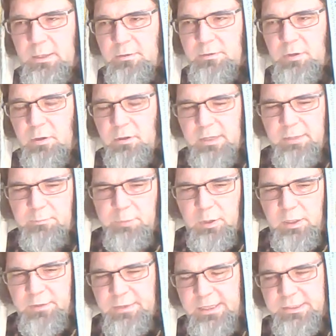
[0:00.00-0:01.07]
The only
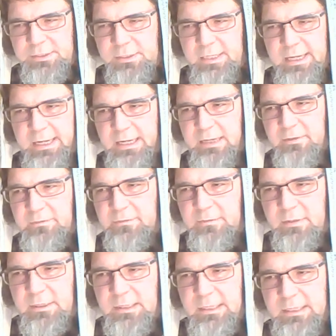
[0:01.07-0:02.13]
burden they should have
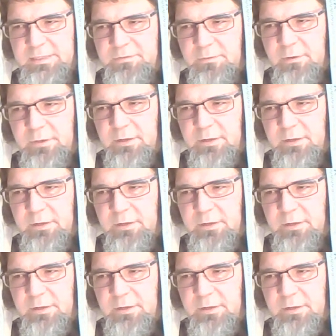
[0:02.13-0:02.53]
is for